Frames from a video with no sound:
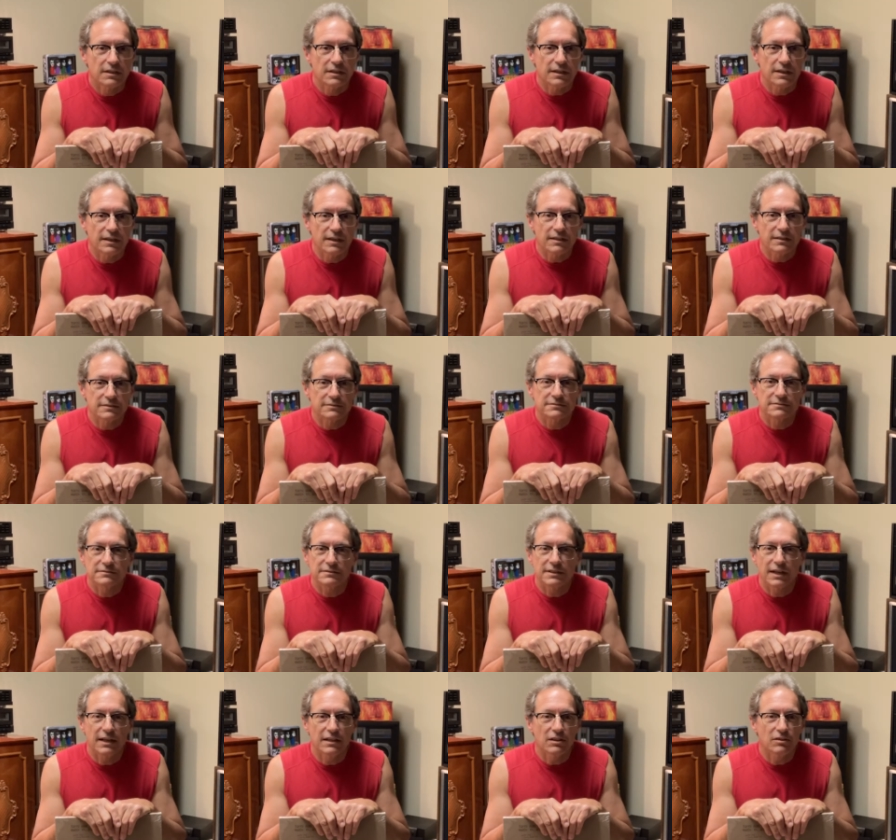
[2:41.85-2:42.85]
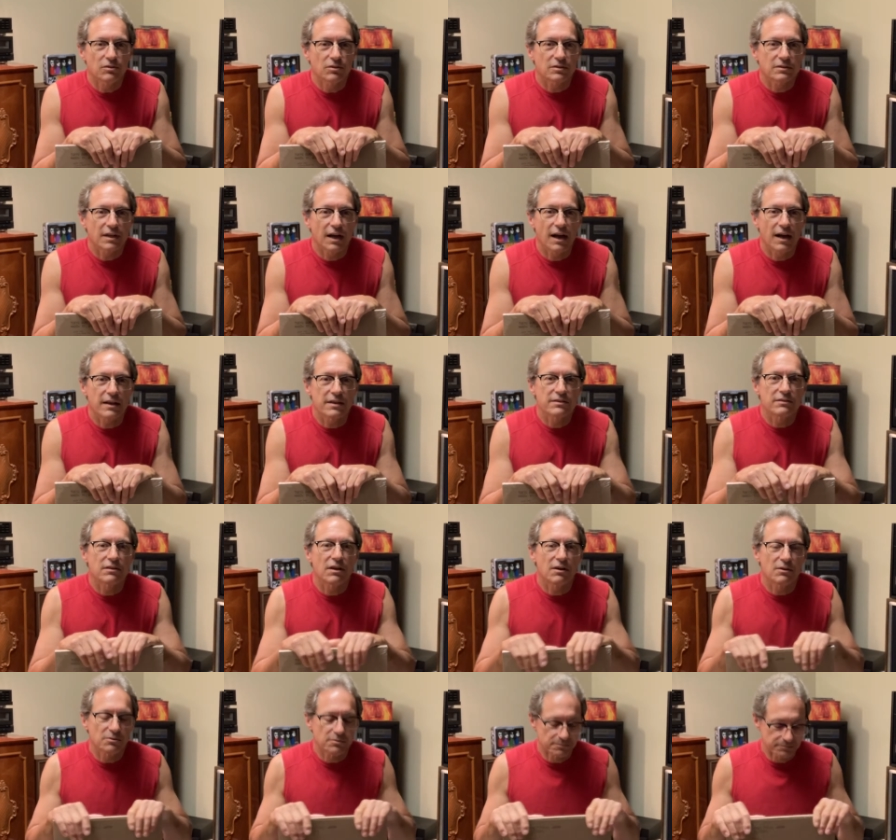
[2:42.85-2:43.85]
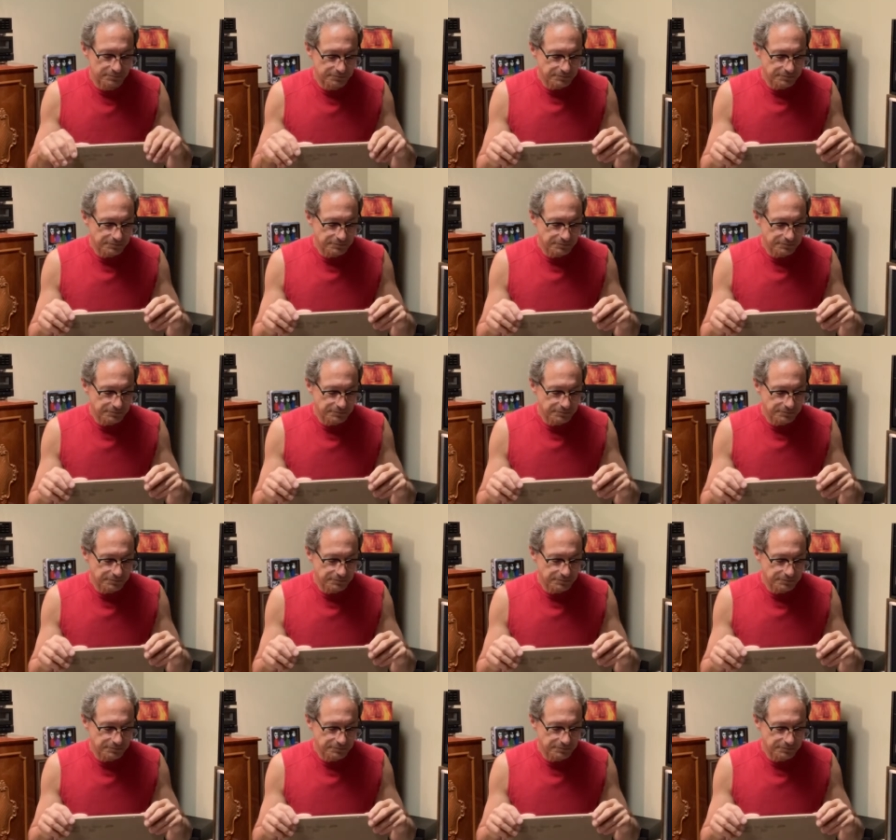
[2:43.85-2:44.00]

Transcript: I looked high and low.